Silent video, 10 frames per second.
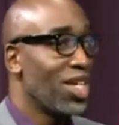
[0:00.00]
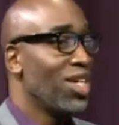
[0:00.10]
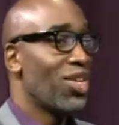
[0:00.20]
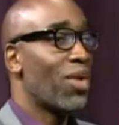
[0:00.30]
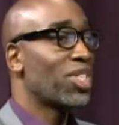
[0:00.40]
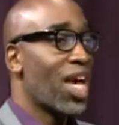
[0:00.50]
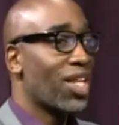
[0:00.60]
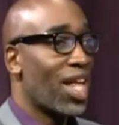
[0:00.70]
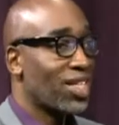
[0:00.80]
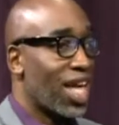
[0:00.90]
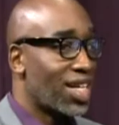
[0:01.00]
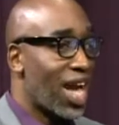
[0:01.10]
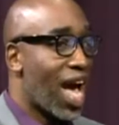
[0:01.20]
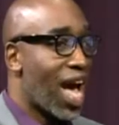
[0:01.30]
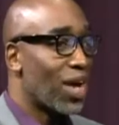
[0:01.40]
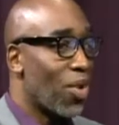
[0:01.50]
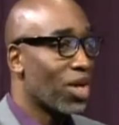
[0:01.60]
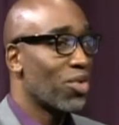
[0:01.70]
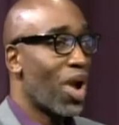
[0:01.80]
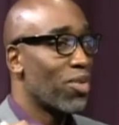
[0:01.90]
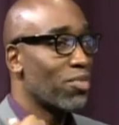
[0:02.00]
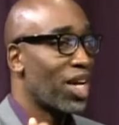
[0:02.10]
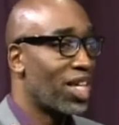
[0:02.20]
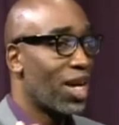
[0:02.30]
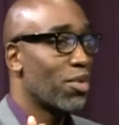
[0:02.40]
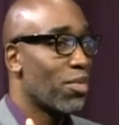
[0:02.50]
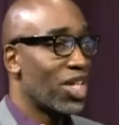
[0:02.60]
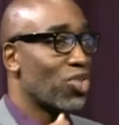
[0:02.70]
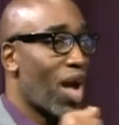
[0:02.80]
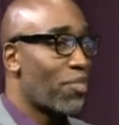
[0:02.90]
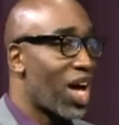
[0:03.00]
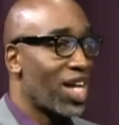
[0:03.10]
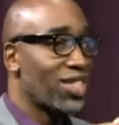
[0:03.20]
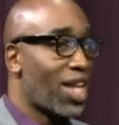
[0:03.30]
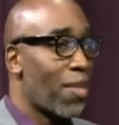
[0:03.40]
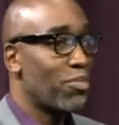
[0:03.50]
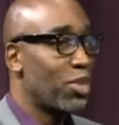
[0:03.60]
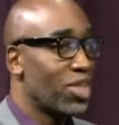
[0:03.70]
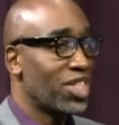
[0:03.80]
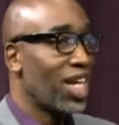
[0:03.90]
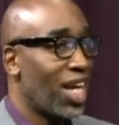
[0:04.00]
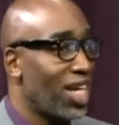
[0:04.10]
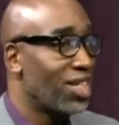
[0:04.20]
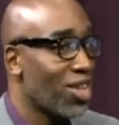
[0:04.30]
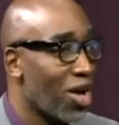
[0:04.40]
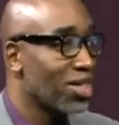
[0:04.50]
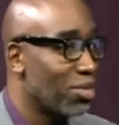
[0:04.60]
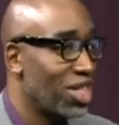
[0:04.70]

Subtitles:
You know, I was kind of like that guy walking around with my camera and my tripod, stopping people and saying, hey, talk to me,